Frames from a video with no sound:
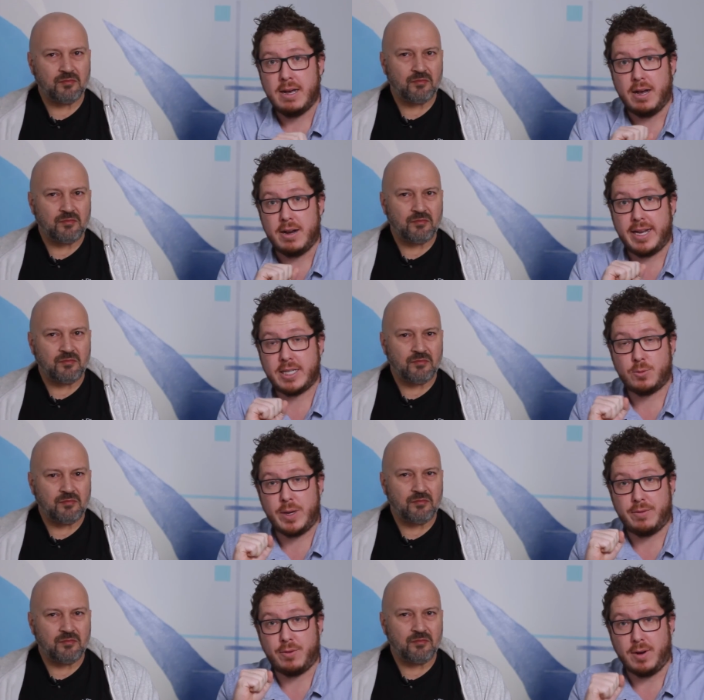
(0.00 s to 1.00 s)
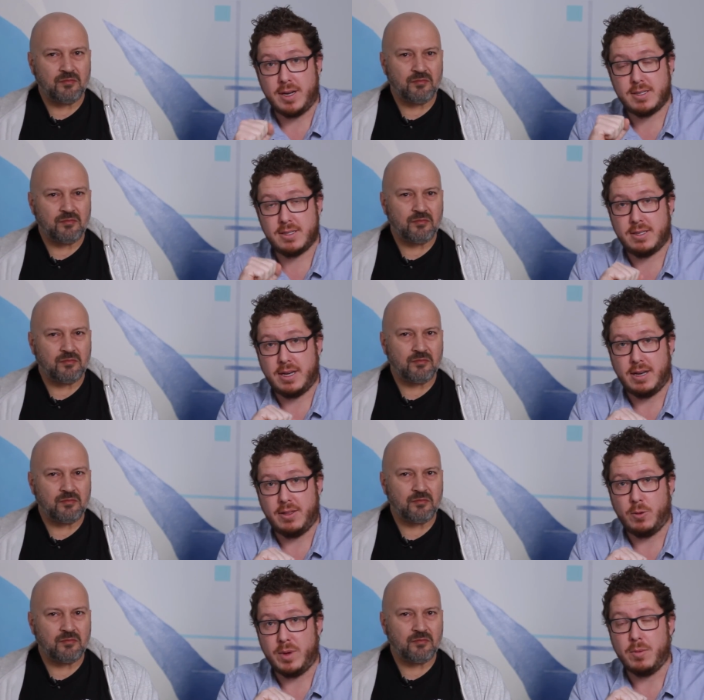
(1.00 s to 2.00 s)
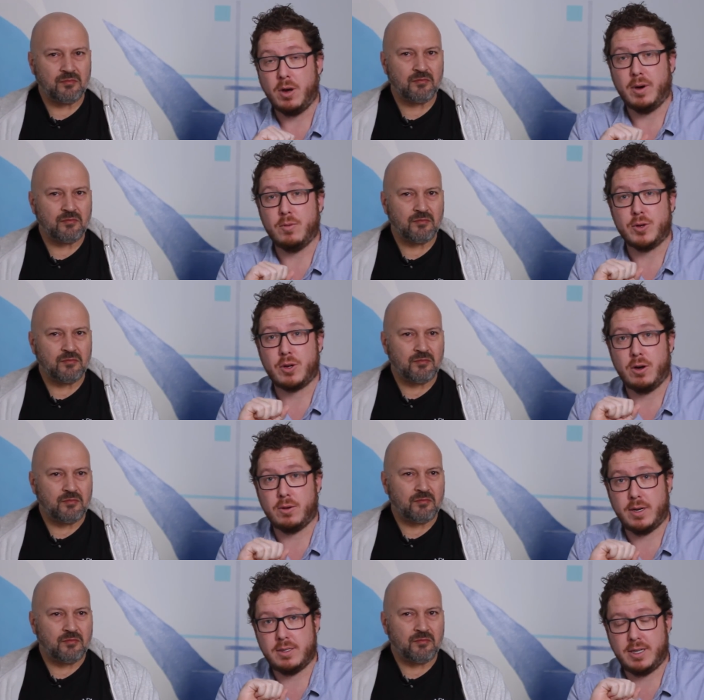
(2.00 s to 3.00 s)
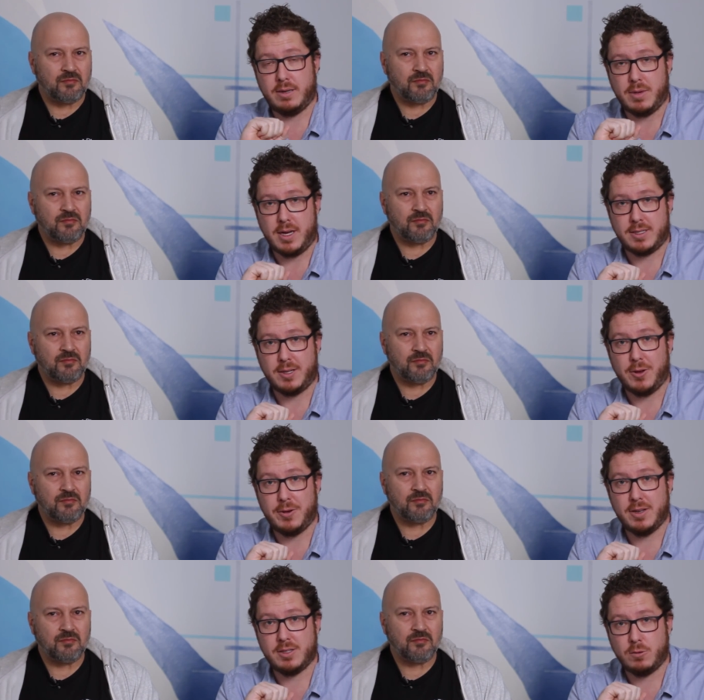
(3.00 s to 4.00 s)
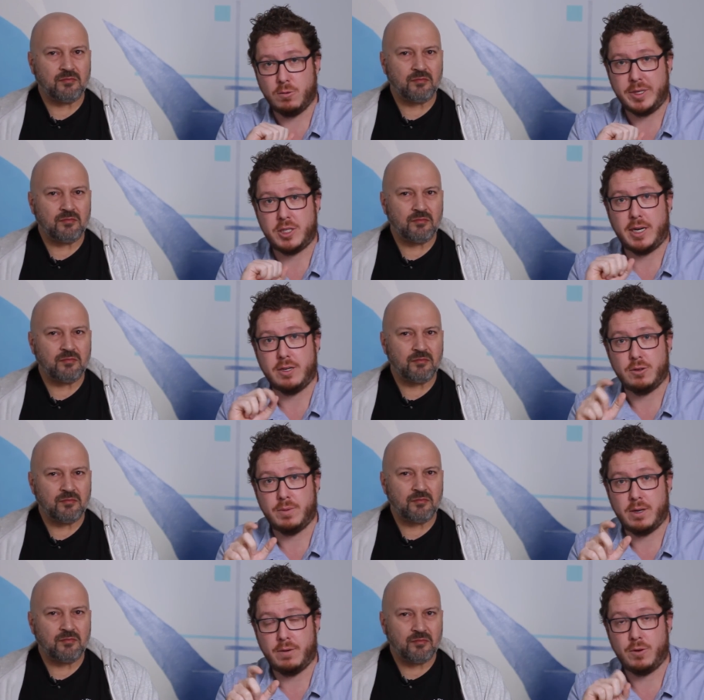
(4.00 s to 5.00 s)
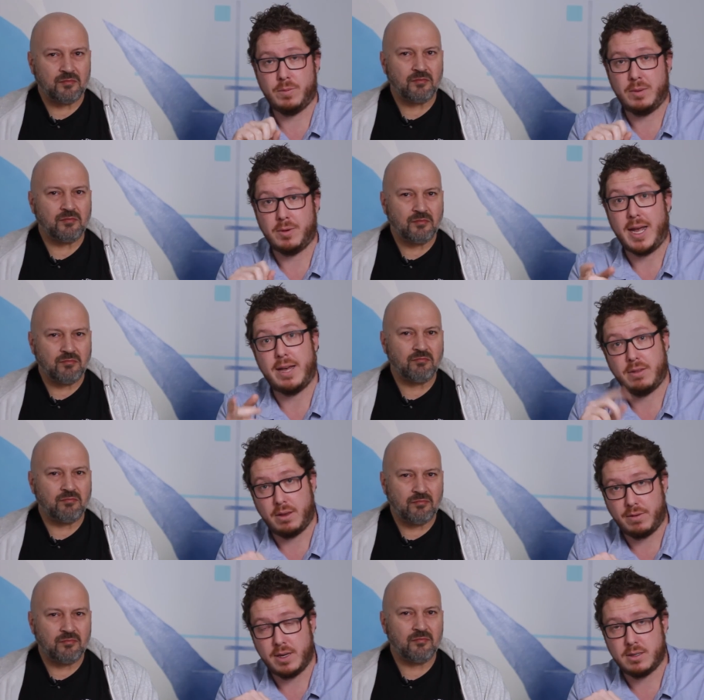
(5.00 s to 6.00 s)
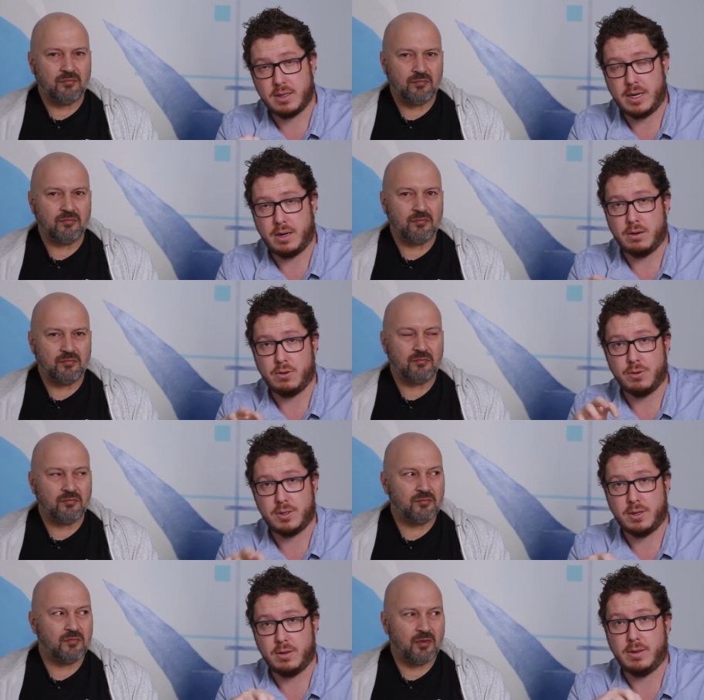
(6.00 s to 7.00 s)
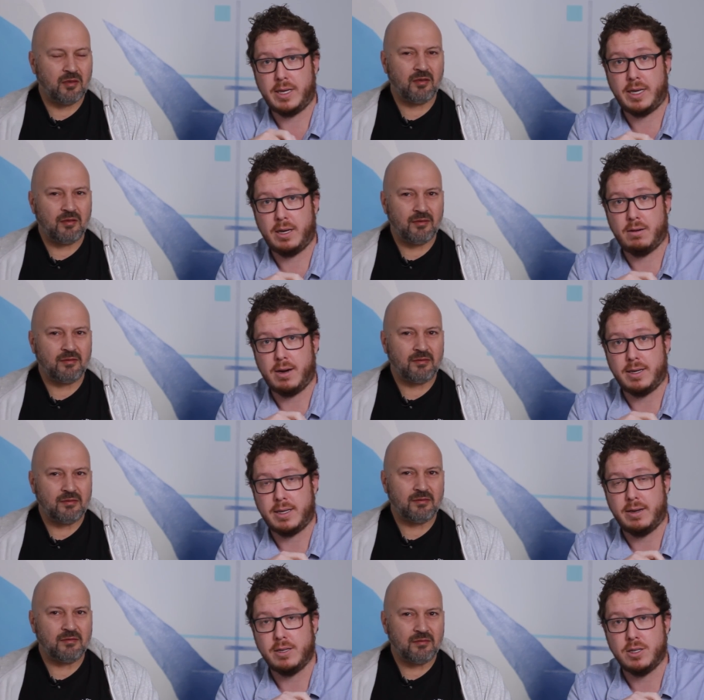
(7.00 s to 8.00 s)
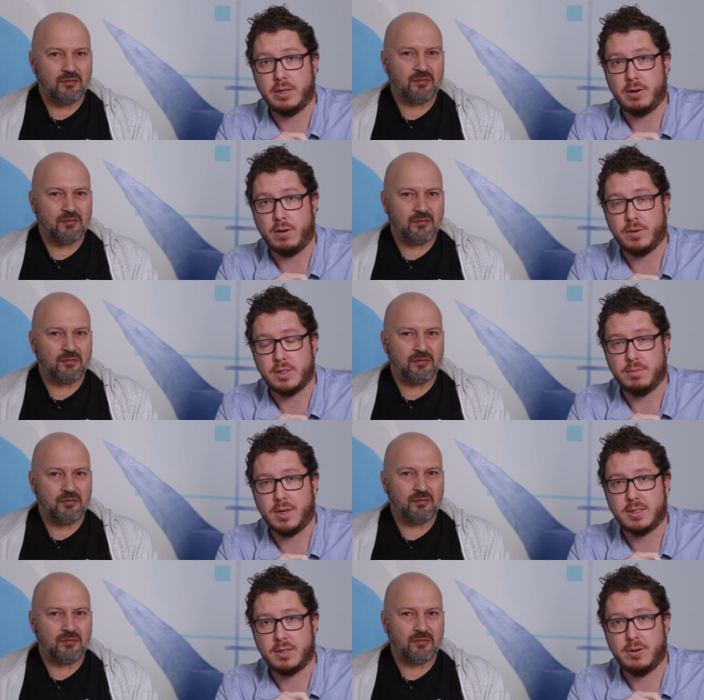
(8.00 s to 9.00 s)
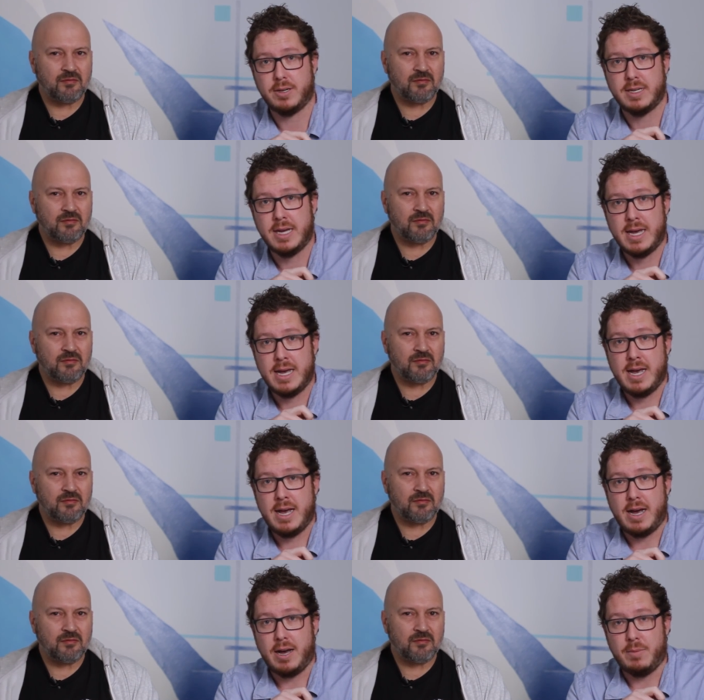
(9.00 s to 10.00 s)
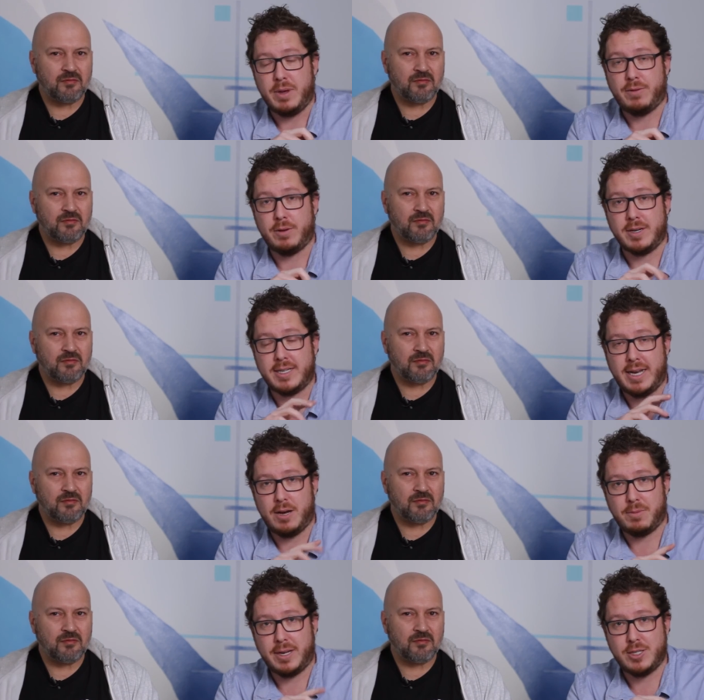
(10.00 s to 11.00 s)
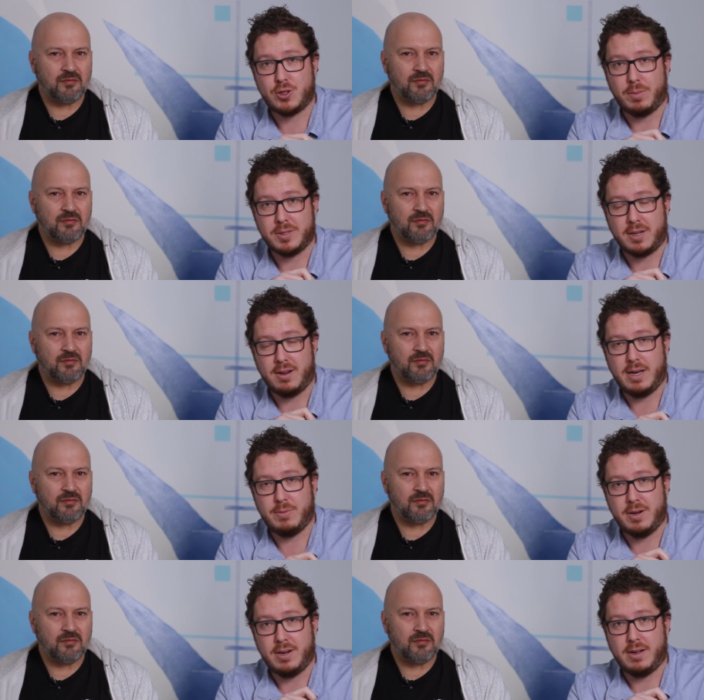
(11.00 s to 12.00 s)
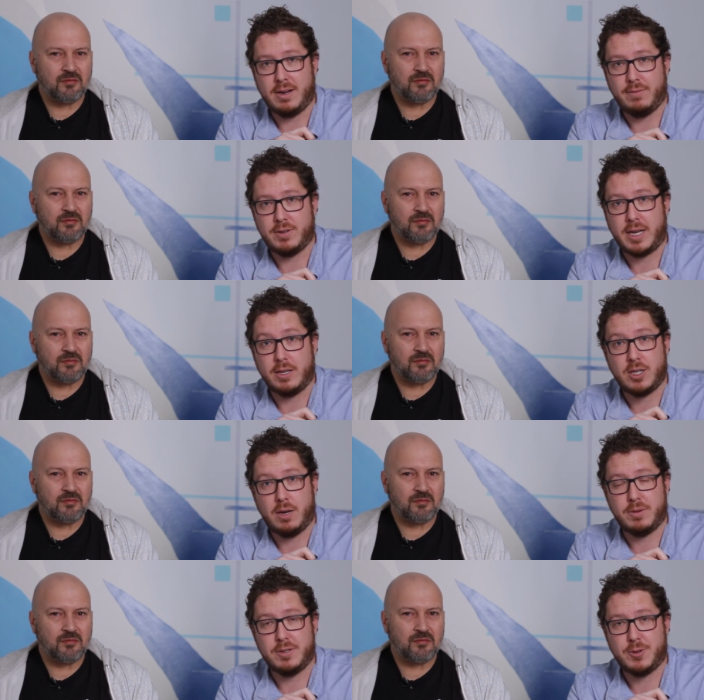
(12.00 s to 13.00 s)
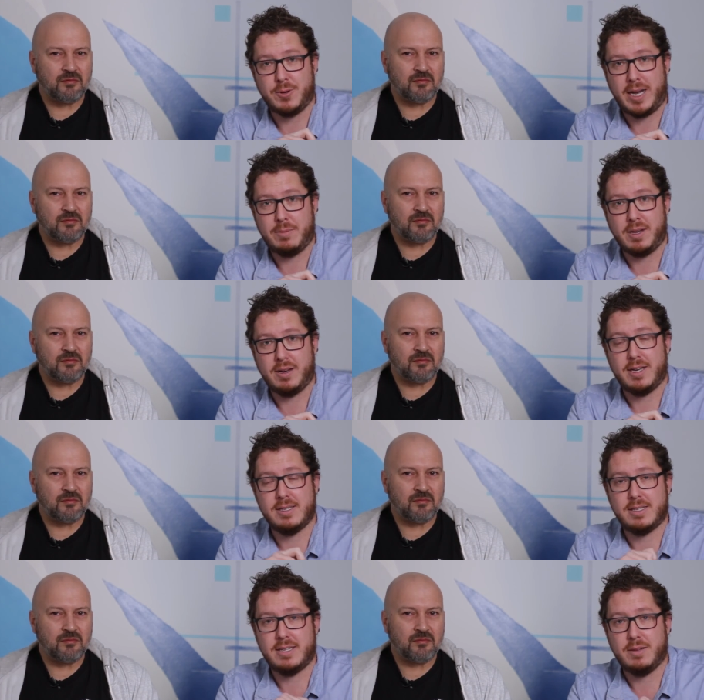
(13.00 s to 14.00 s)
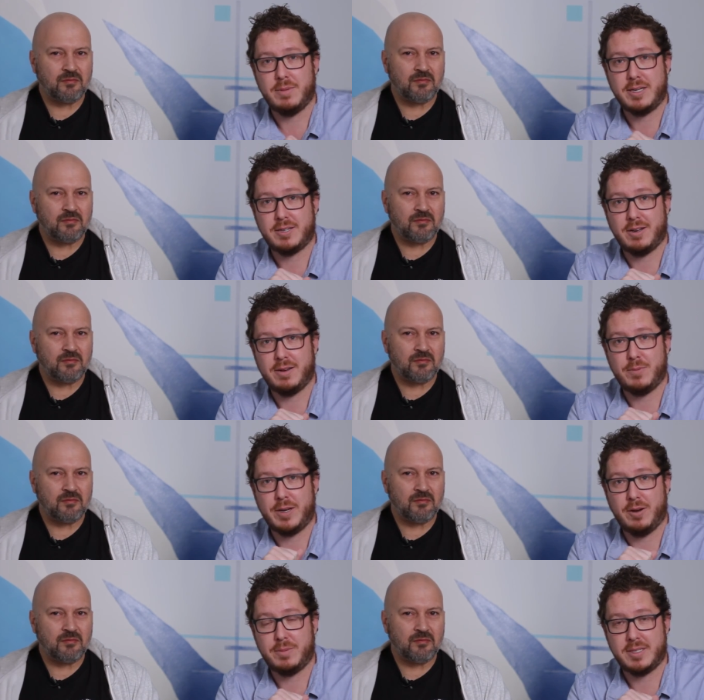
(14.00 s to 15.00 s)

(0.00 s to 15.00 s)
Speaker 1: Uh, next week for us, uh, there'll be Mobile World Congress in Barcelona, so we'll be chatting to a few people at the event and also here at our engineering office in Barcelona. Um, if you're in town, please drop us a line. We'd uh, love to catch up and talk APIs. In the meantime, we hope to